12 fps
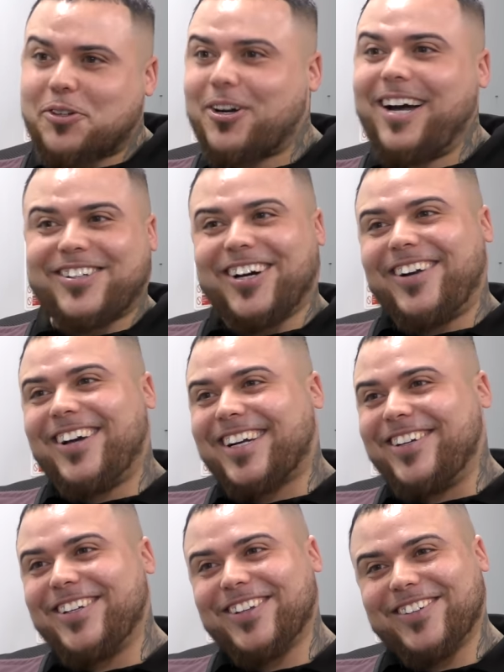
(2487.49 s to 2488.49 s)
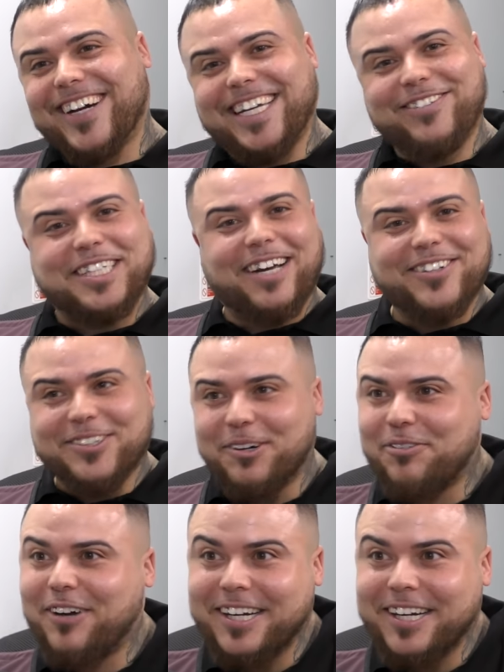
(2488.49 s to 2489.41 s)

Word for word: drive, drive, like it was like he was some sort of